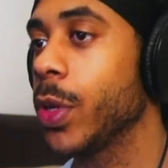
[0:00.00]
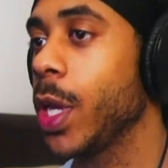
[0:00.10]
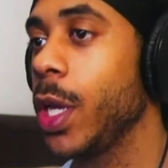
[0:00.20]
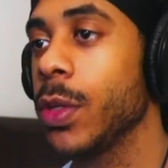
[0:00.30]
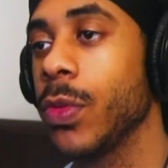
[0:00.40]

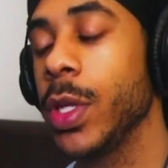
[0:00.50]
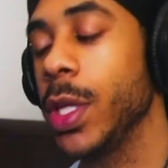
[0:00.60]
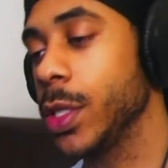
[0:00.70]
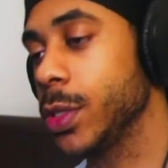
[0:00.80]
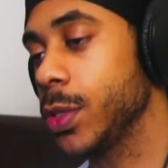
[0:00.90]
Y'all
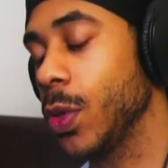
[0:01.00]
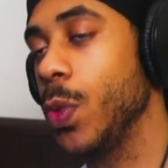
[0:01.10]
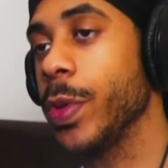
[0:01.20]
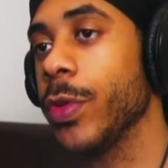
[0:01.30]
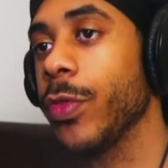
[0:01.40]
really
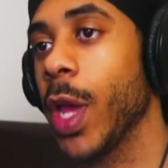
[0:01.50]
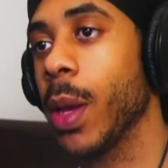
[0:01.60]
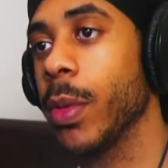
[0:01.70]
stupid, fam.